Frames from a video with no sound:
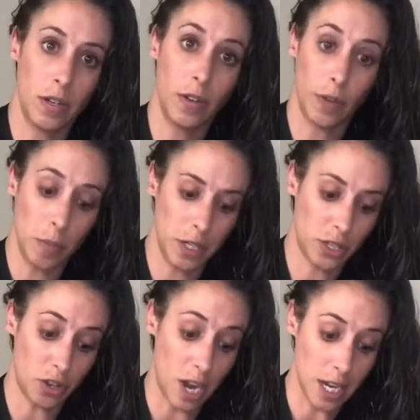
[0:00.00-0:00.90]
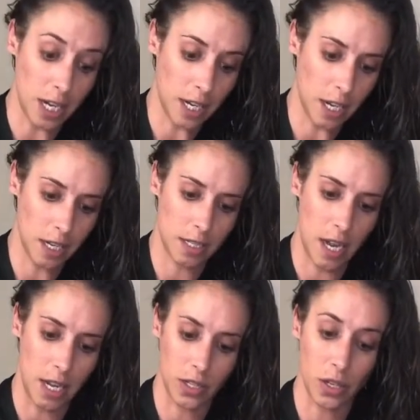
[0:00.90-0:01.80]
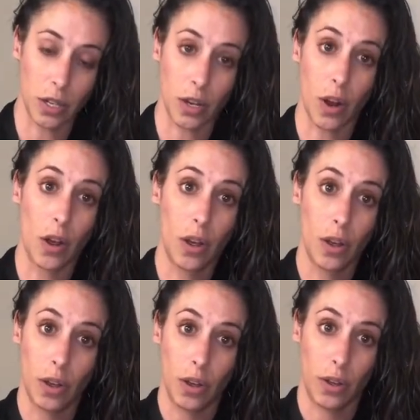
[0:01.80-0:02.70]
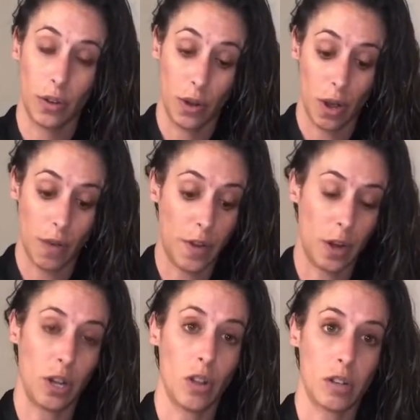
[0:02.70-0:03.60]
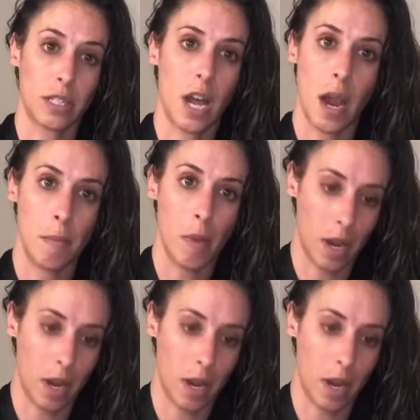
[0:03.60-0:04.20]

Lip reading: For me, straightening it takes a very long time